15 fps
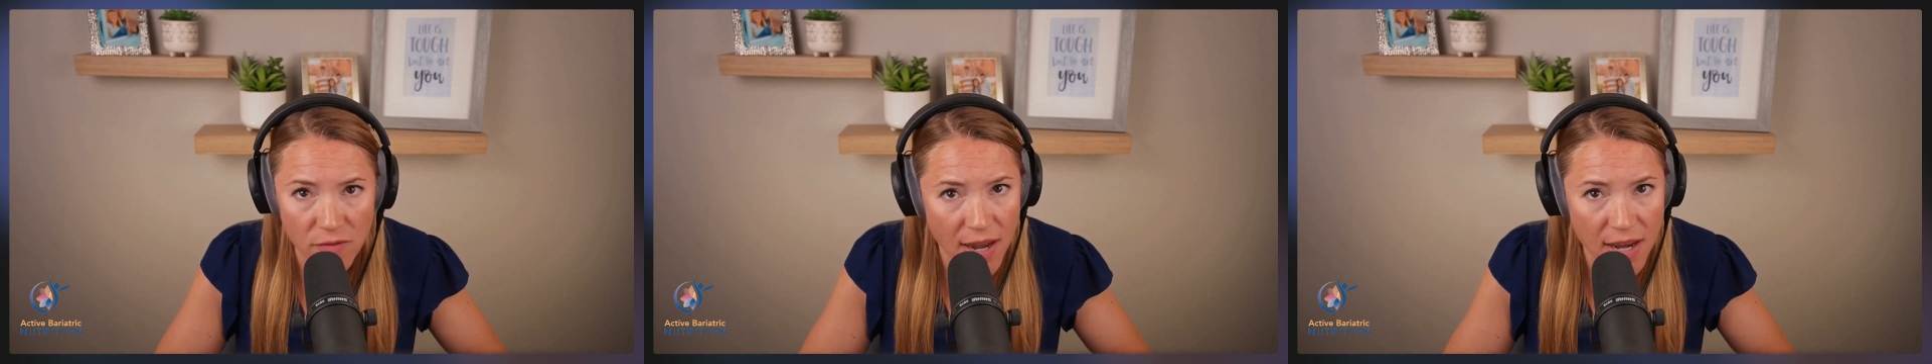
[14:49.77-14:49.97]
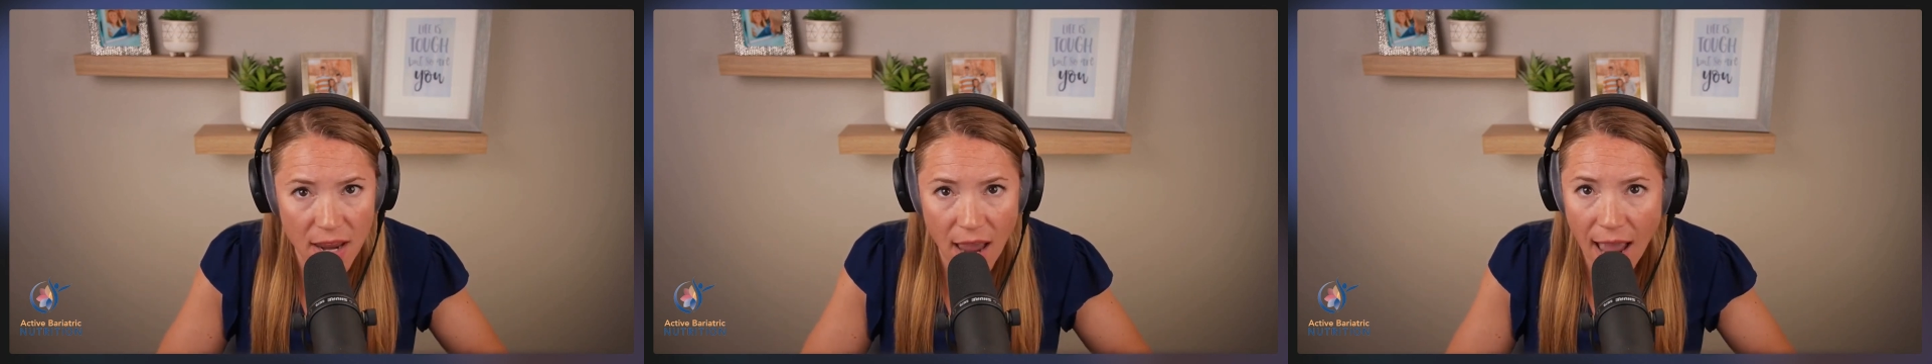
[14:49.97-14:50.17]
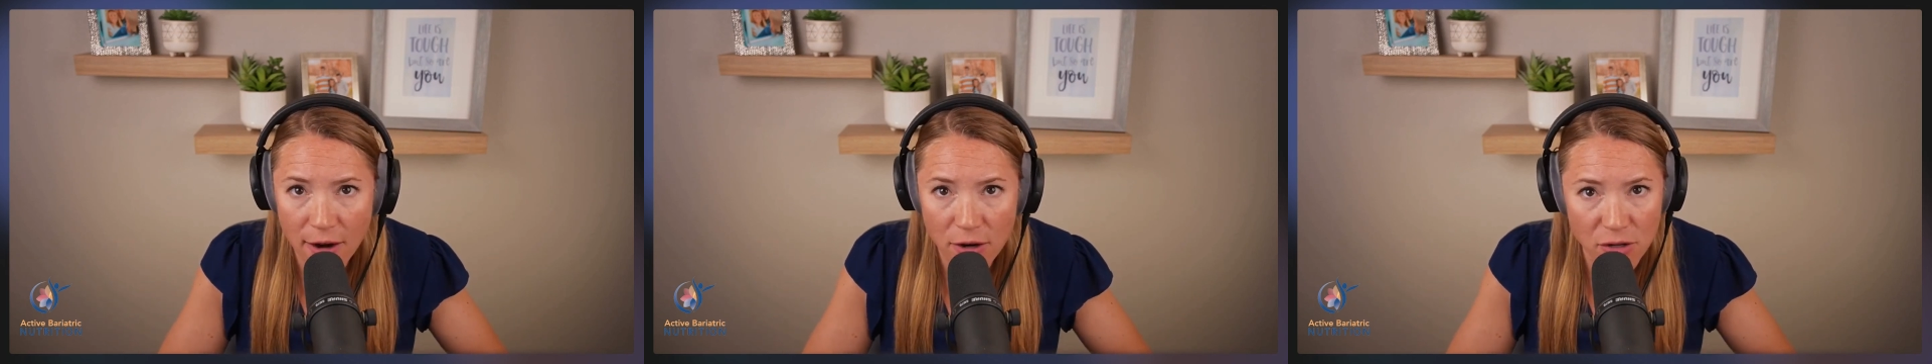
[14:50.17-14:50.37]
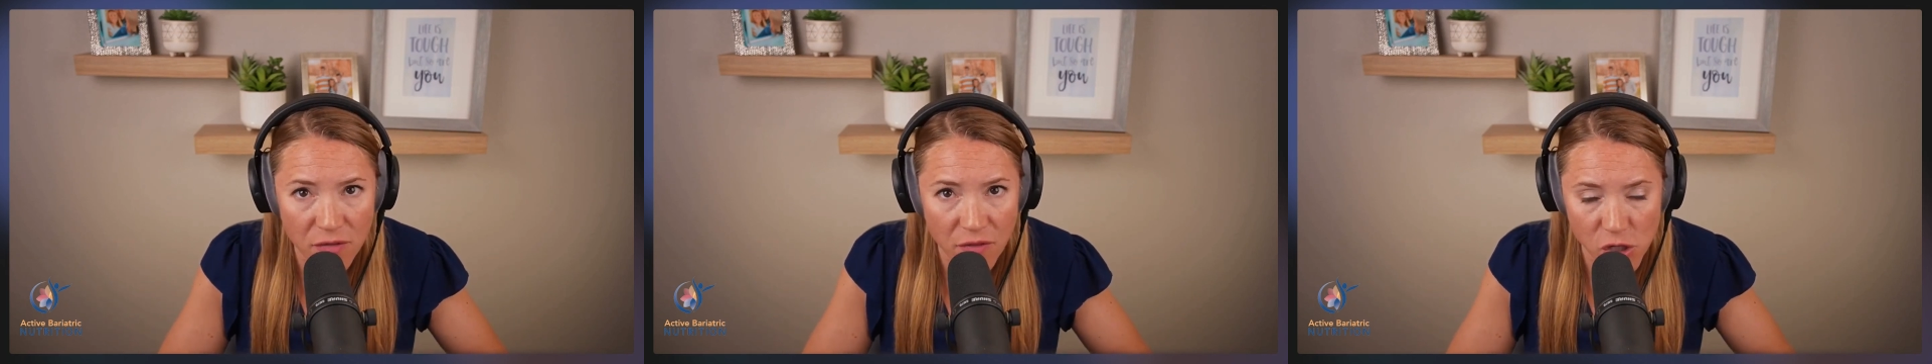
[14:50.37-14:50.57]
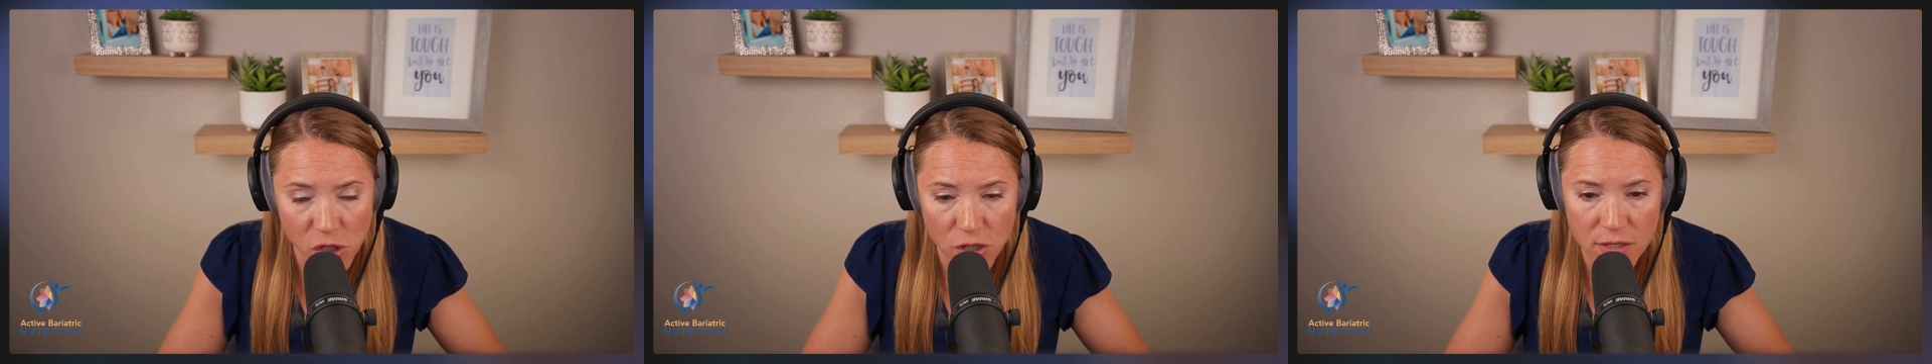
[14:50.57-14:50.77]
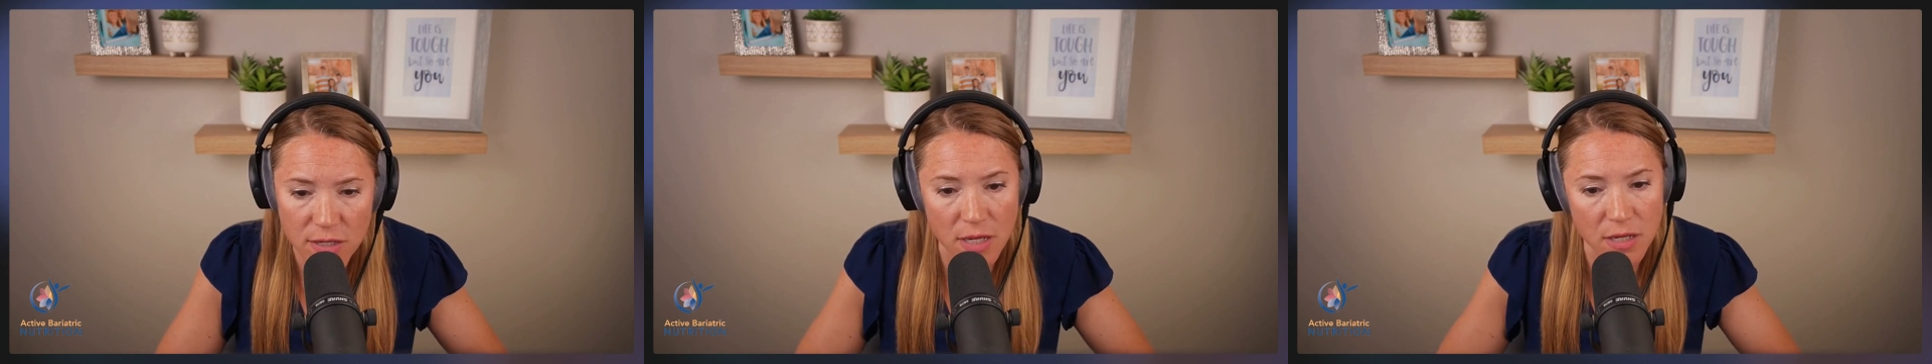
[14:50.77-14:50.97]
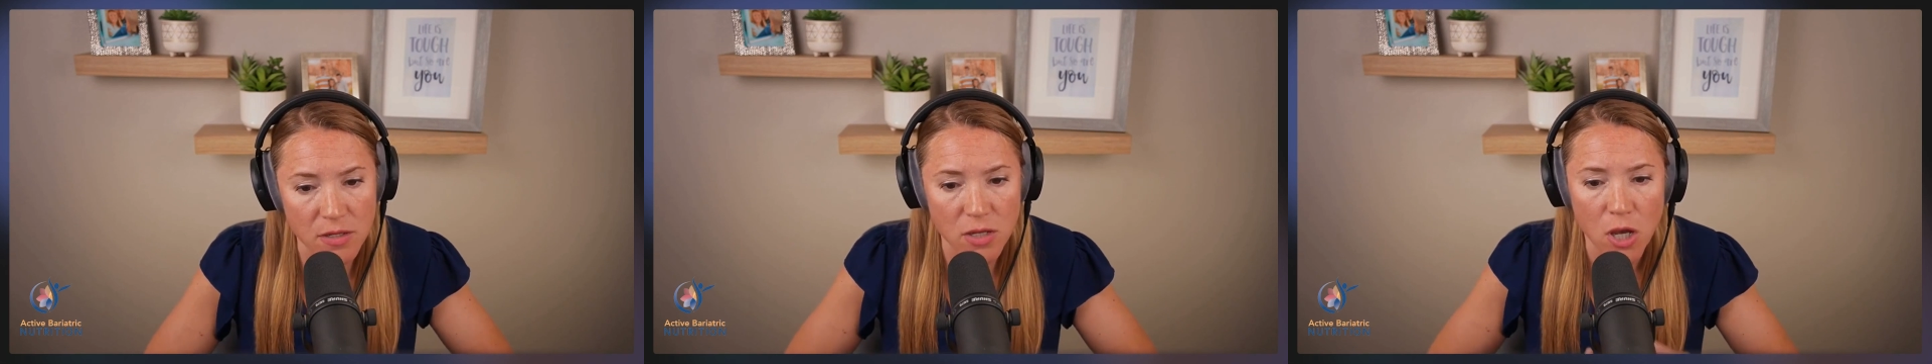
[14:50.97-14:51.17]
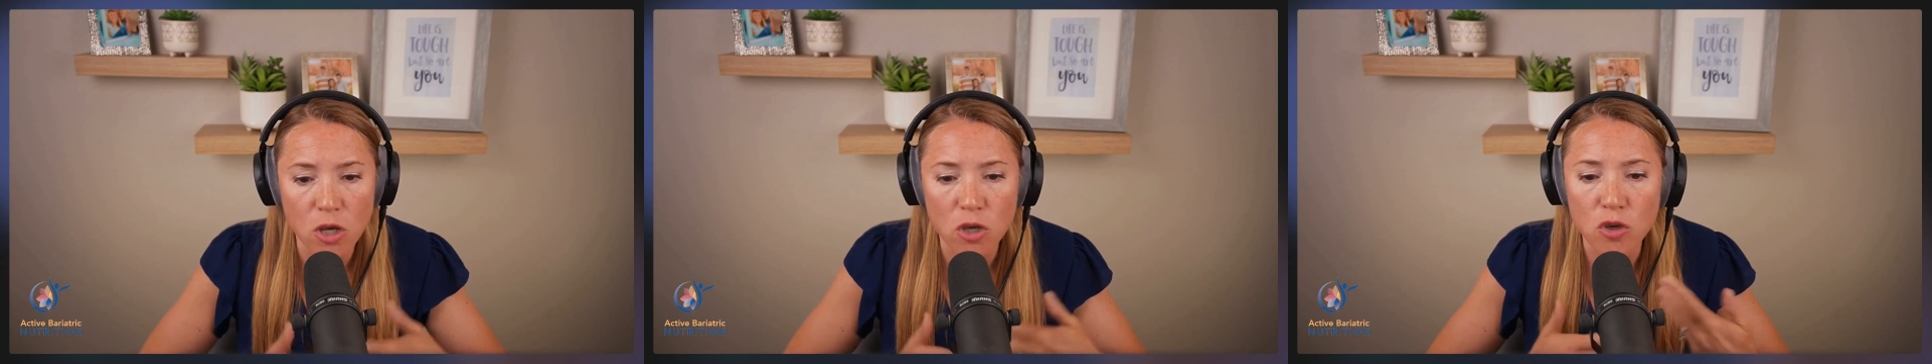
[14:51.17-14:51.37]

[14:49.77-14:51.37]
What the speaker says: of any iron deficiencies,